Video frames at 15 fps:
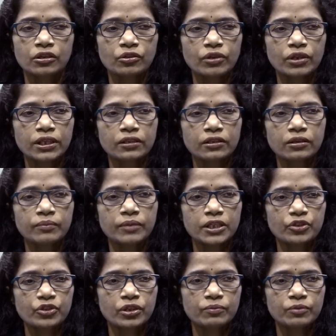only in the
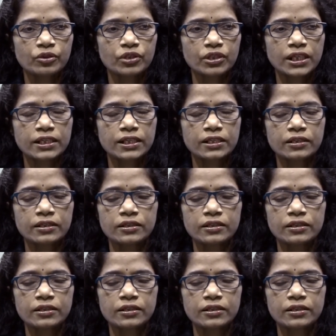mainstream societies,